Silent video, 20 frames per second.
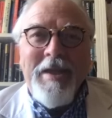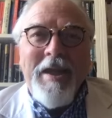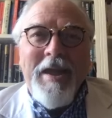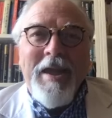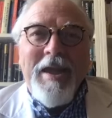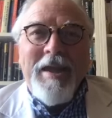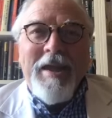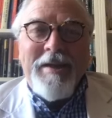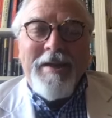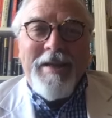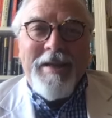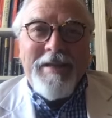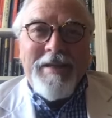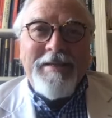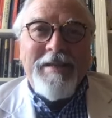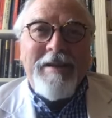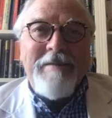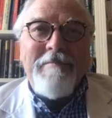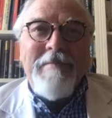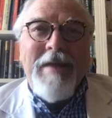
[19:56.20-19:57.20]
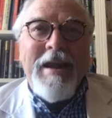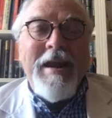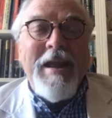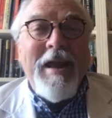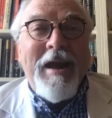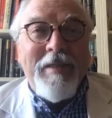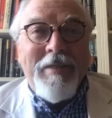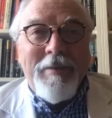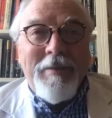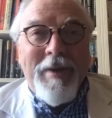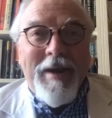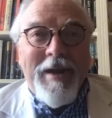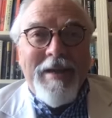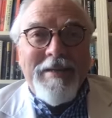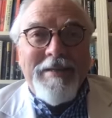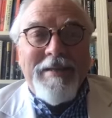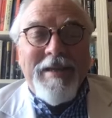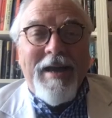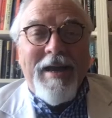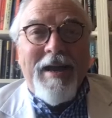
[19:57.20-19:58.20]
in this. In many other
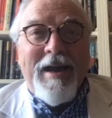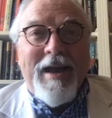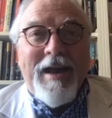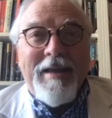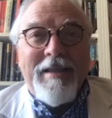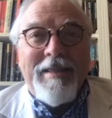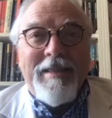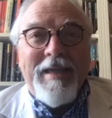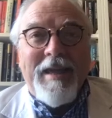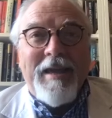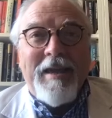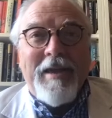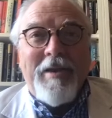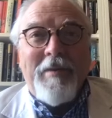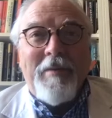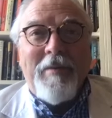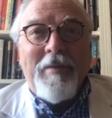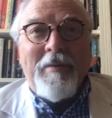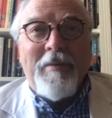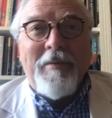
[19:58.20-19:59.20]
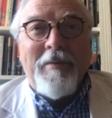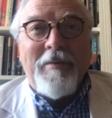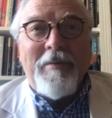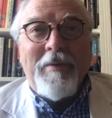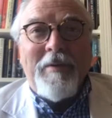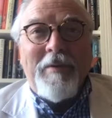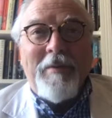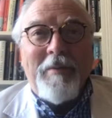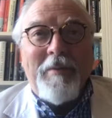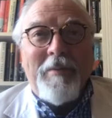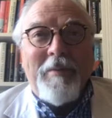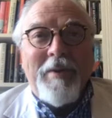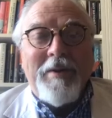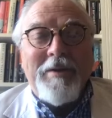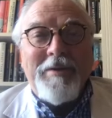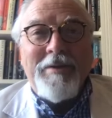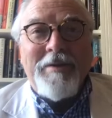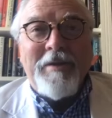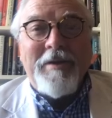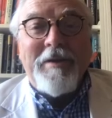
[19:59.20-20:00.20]
ways, I think we
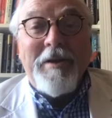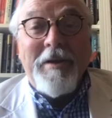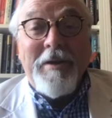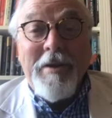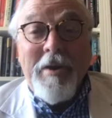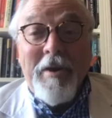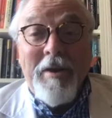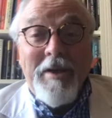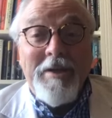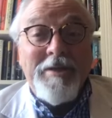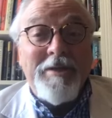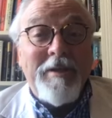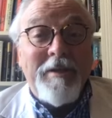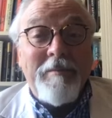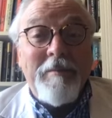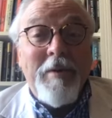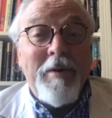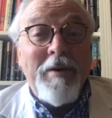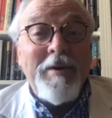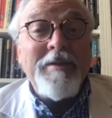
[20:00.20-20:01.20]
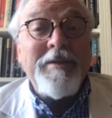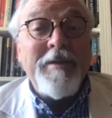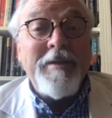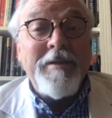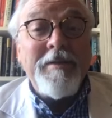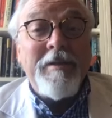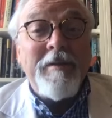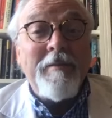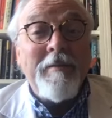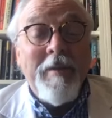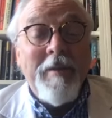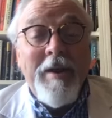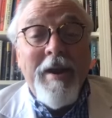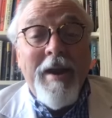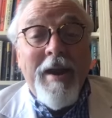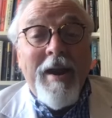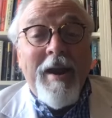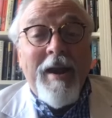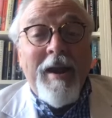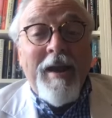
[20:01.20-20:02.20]
should acknowledge that Boris is
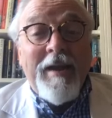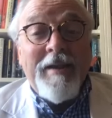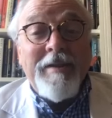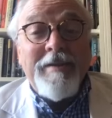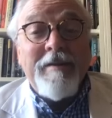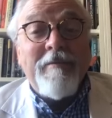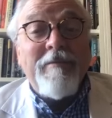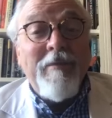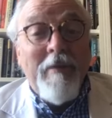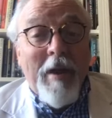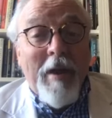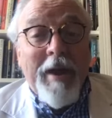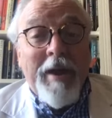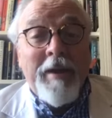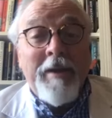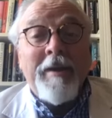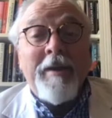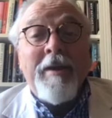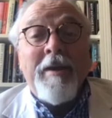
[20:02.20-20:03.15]
a fine